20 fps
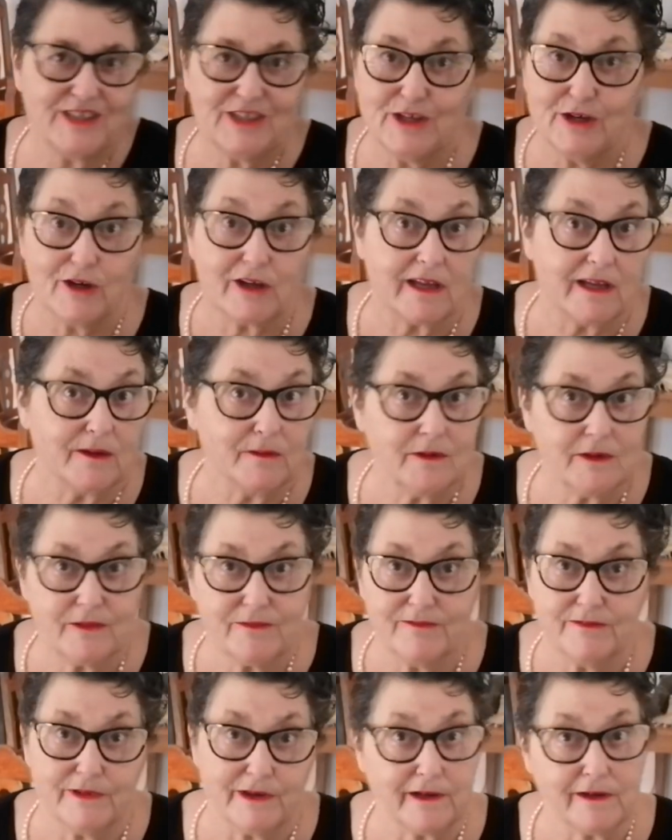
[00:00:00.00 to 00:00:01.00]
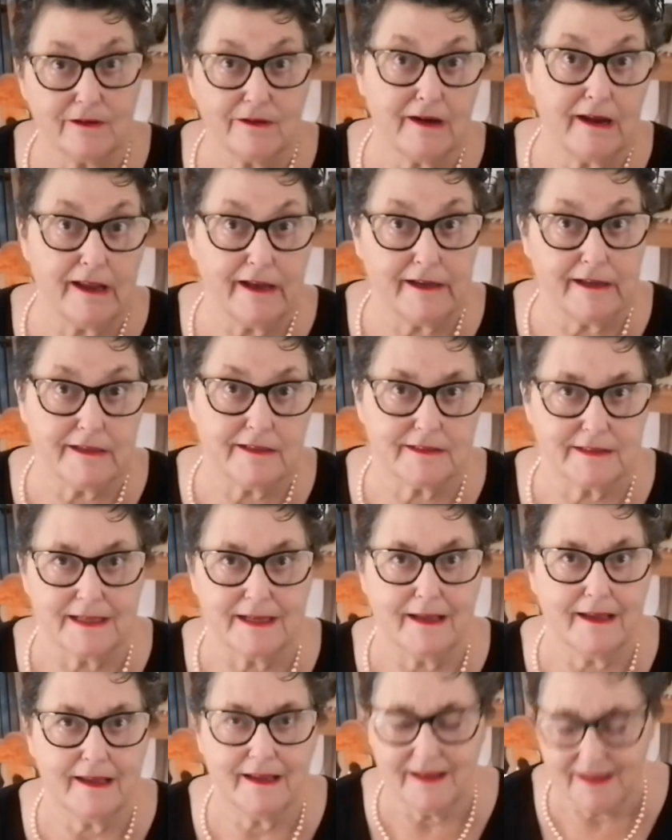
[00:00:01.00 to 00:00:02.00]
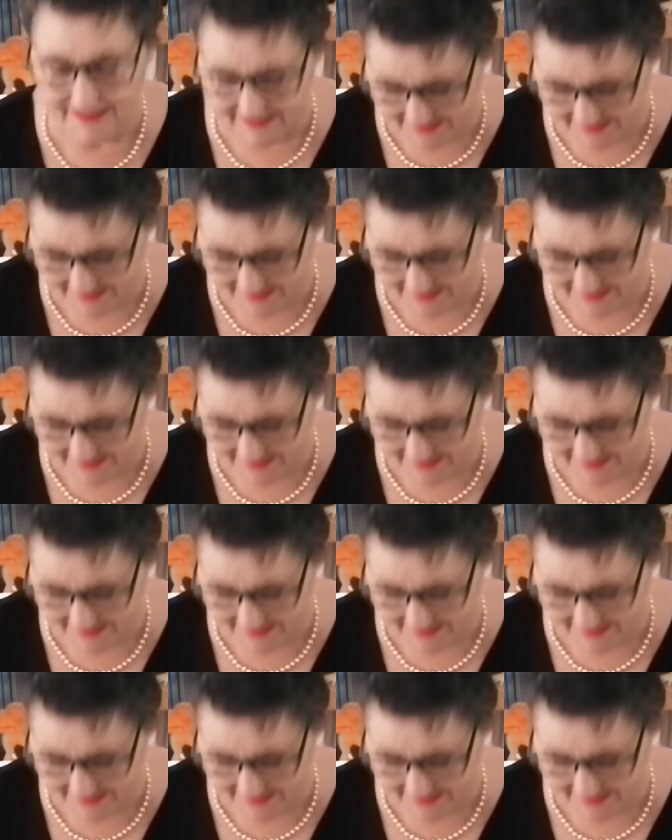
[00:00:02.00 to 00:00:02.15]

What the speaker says: cooking with fun grannies, eh?